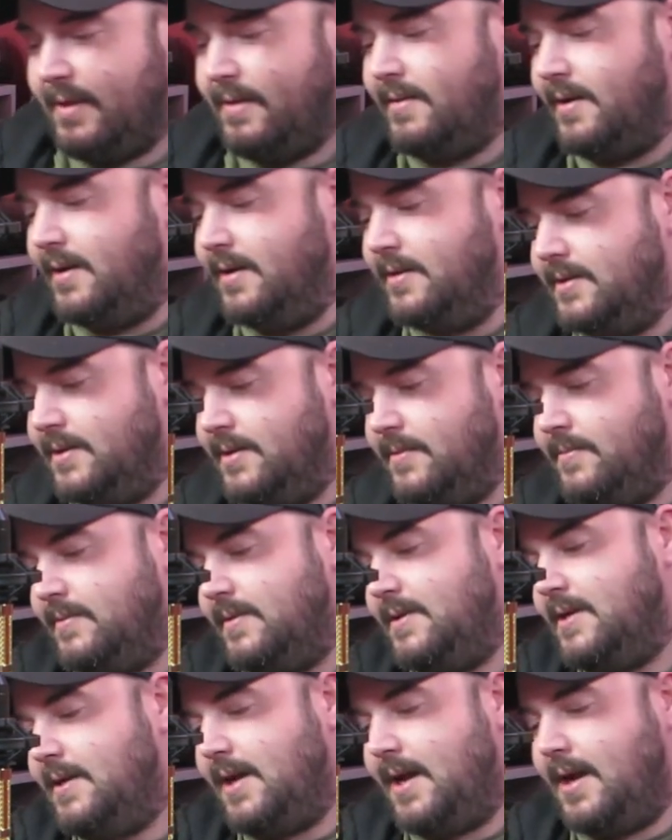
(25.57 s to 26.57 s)
Right, so
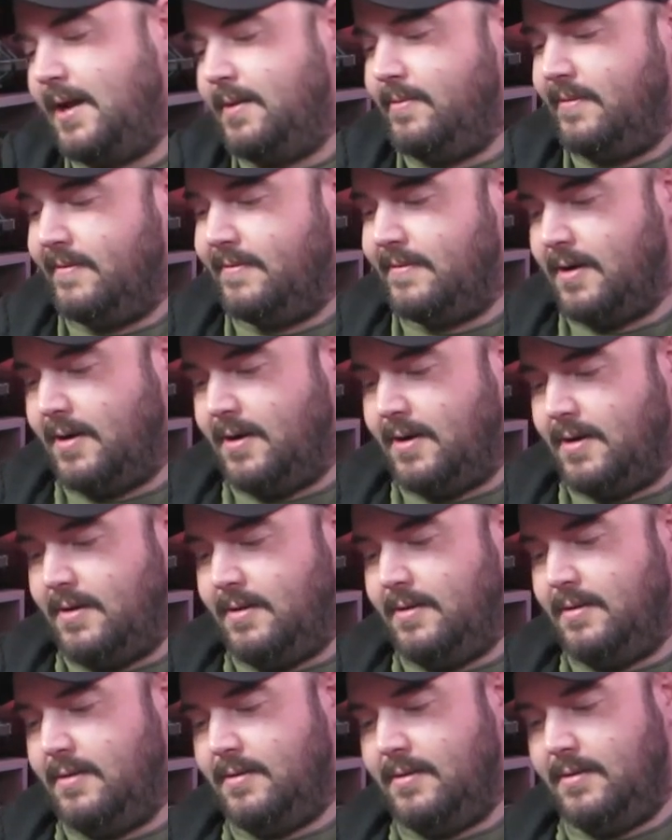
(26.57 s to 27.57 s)
today we've got,
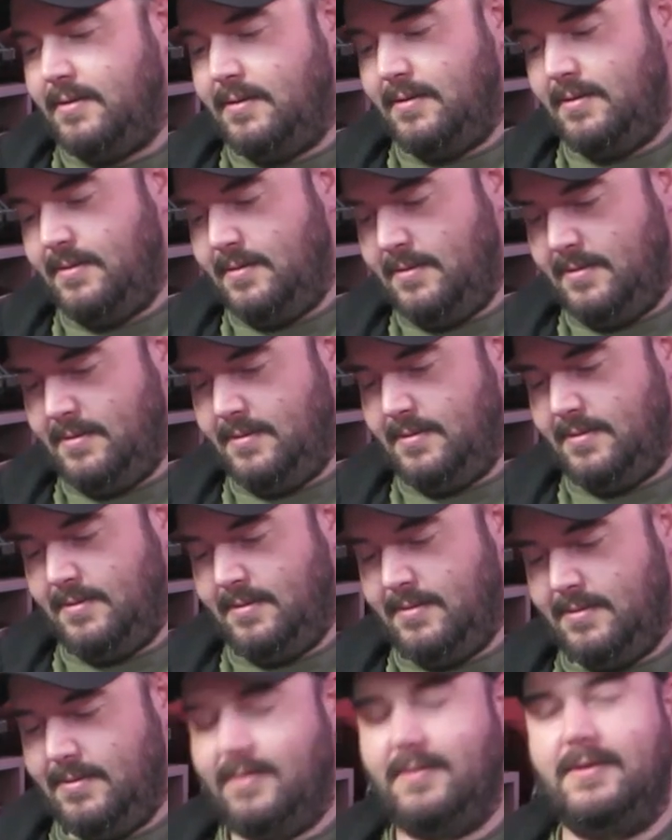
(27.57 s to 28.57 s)

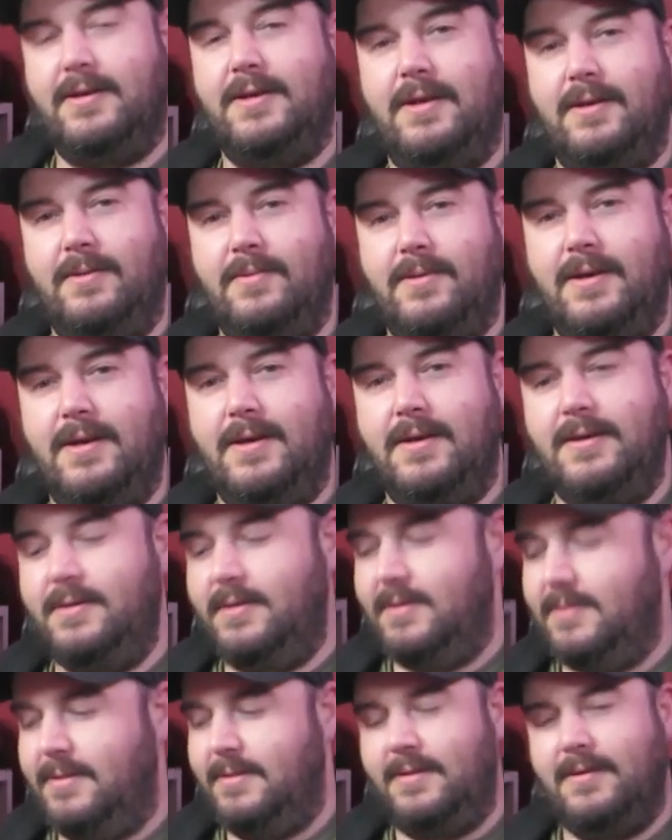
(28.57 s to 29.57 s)
I'll show you what it
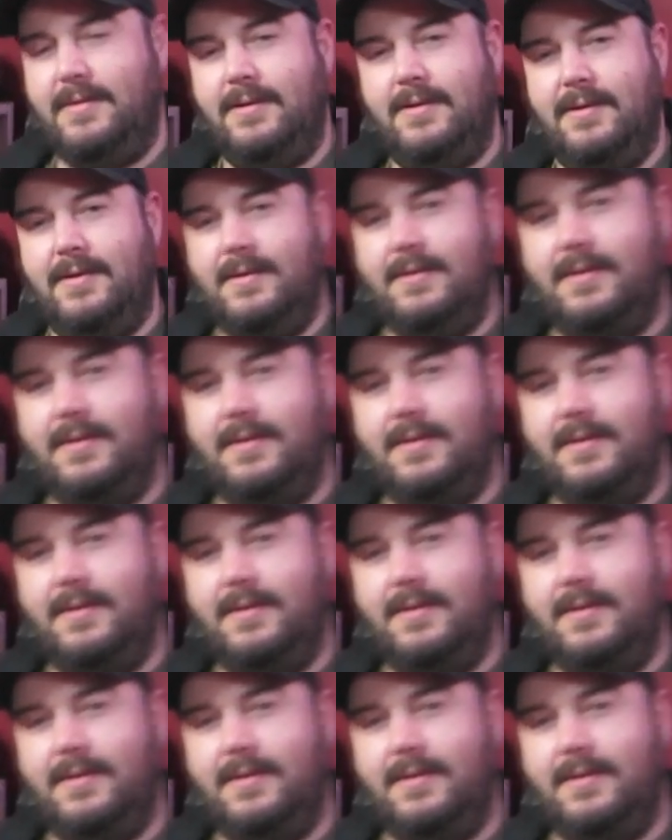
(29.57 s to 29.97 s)
is. I zoom in